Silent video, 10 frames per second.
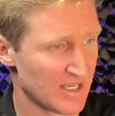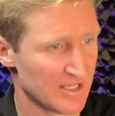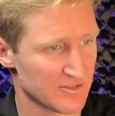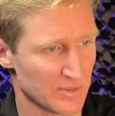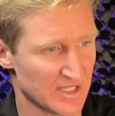
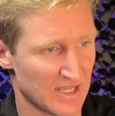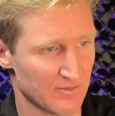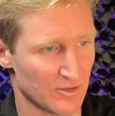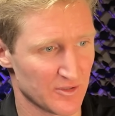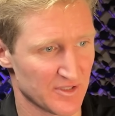so we can have
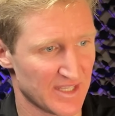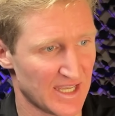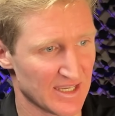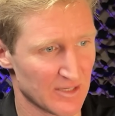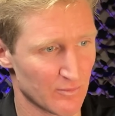a look at
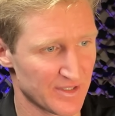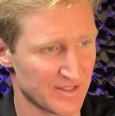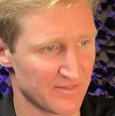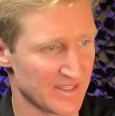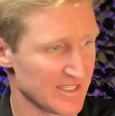that, get rid
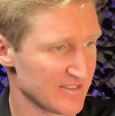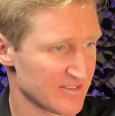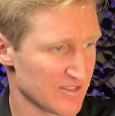of these